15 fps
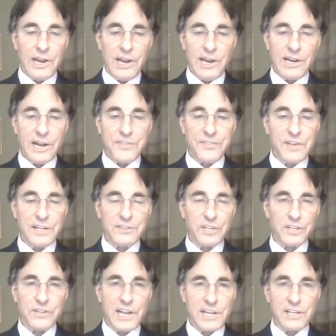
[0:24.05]
And I think
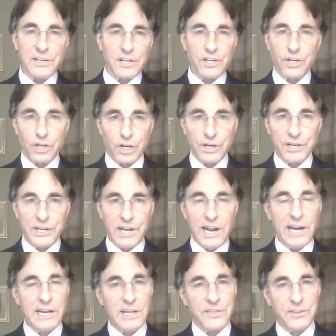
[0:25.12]
that they can occur in any